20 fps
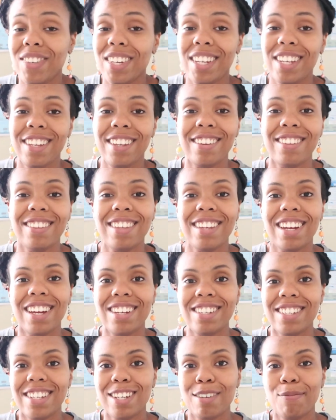video that
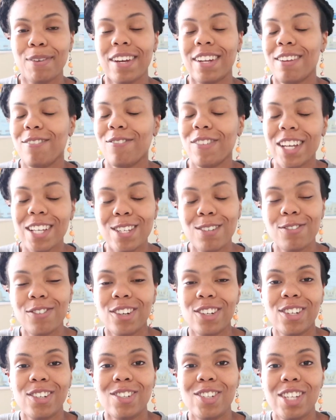I did about advice
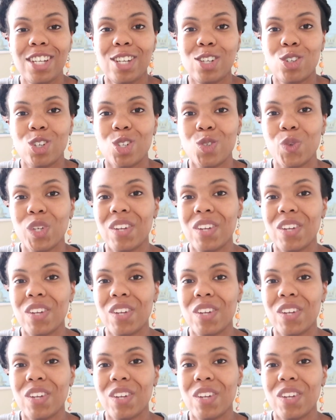for new teachers,